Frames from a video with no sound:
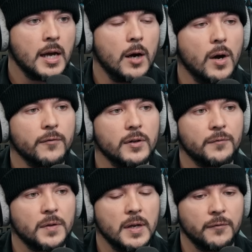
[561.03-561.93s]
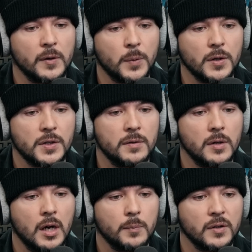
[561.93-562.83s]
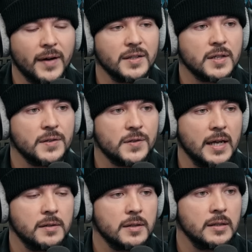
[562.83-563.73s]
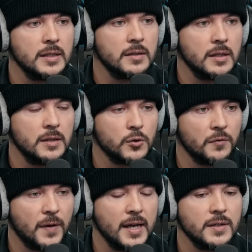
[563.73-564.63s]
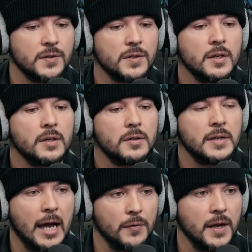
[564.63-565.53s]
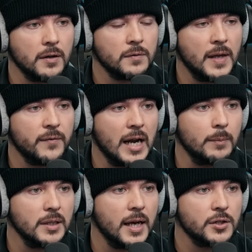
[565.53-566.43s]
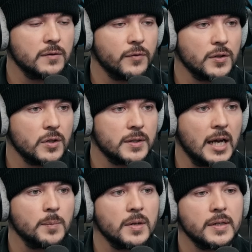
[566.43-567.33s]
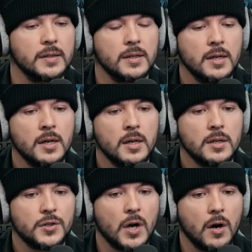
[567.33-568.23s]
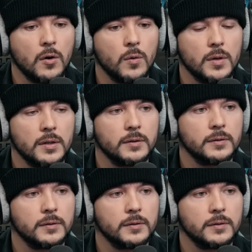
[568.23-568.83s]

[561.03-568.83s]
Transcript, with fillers: However, if if a person uh, provides consent in the initial phase, now they're they have an obligation for a certain time period. So So